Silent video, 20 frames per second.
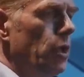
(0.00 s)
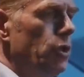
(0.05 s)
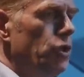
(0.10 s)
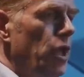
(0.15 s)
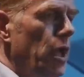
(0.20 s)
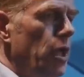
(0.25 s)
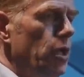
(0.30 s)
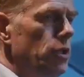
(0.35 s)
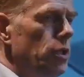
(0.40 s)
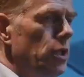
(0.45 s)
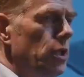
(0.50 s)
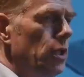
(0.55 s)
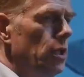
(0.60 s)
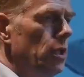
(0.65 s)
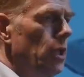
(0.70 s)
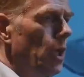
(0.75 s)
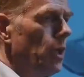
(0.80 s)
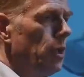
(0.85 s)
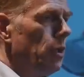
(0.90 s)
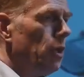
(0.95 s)

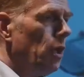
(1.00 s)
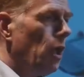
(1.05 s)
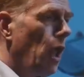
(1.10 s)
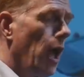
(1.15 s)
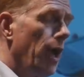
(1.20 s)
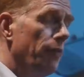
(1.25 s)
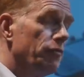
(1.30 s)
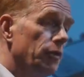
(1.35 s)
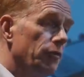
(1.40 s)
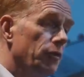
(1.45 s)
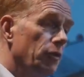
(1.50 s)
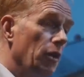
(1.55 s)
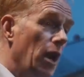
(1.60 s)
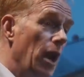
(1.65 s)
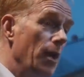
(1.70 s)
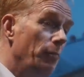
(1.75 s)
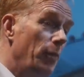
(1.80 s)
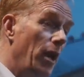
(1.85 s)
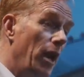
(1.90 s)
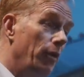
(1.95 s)
changing the lives of
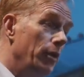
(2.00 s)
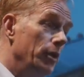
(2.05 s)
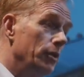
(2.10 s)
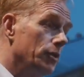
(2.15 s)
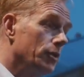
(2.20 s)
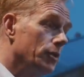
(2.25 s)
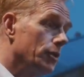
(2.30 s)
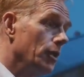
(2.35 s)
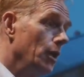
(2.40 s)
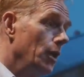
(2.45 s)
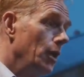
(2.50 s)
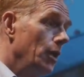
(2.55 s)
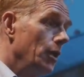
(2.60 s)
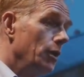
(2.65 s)
grandparents,